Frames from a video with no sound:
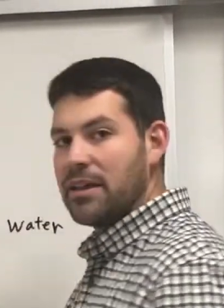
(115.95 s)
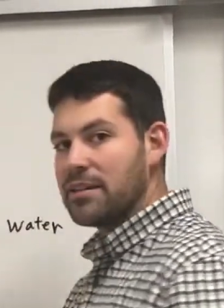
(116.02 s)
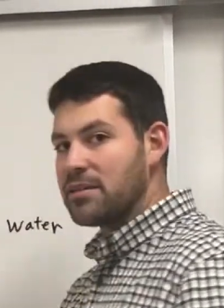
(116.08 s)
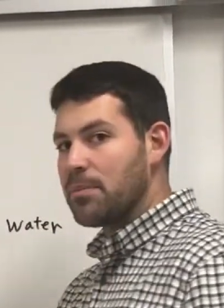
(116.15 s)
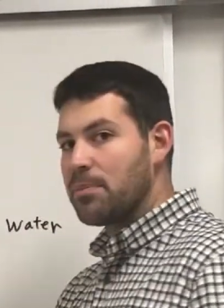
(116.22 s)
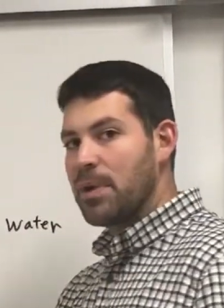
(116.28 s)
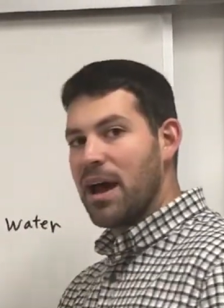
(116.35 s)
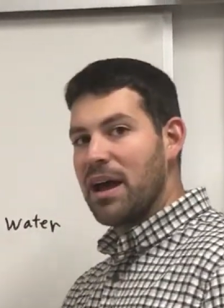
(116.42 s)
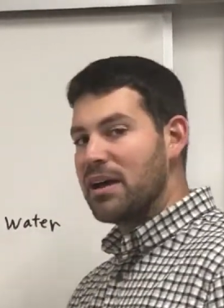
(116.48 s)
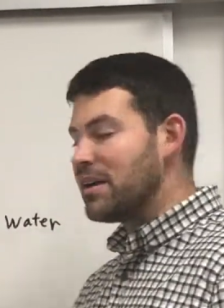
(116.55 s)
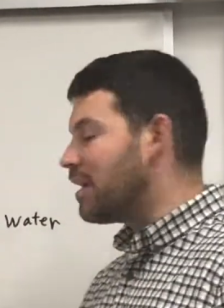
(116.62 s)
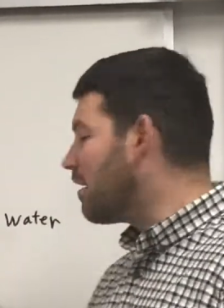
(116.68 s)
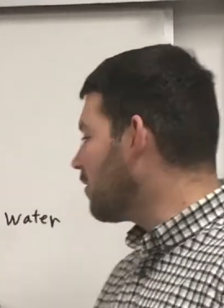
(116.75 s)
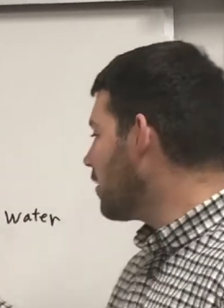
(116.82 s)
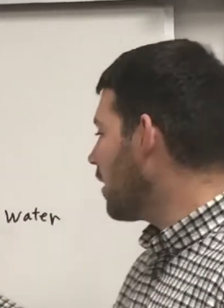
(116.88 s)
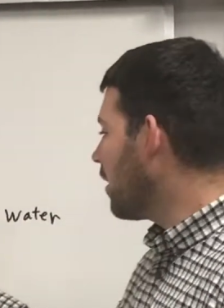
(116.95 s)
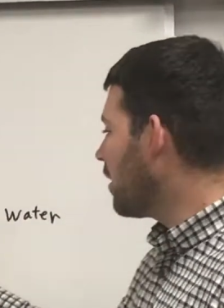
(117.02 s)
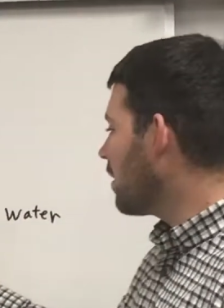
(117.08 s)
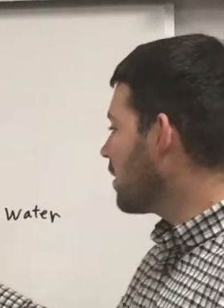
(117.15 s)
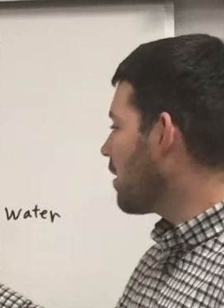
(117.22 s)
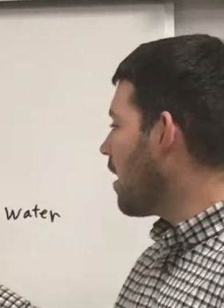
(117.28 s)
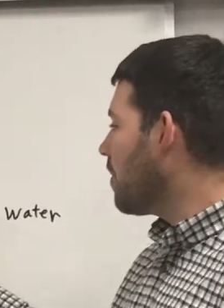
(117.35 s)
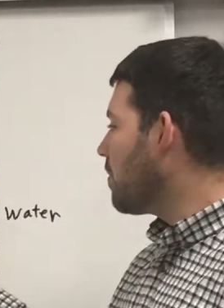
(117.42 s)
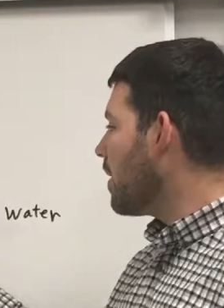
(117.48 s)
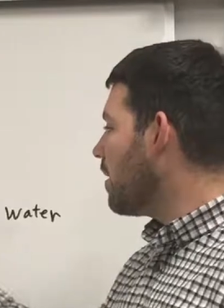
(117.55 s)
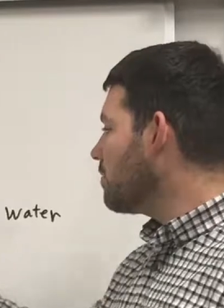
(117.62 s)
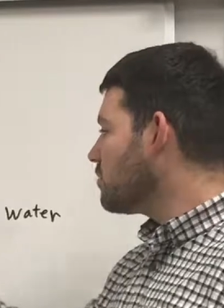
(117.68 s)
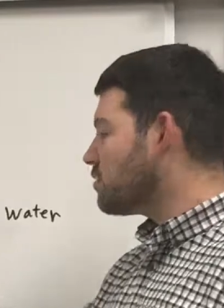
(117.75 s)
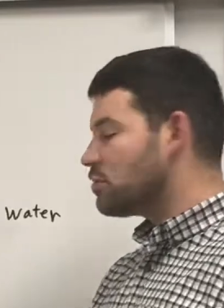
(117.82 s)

it's a binary ionic compound.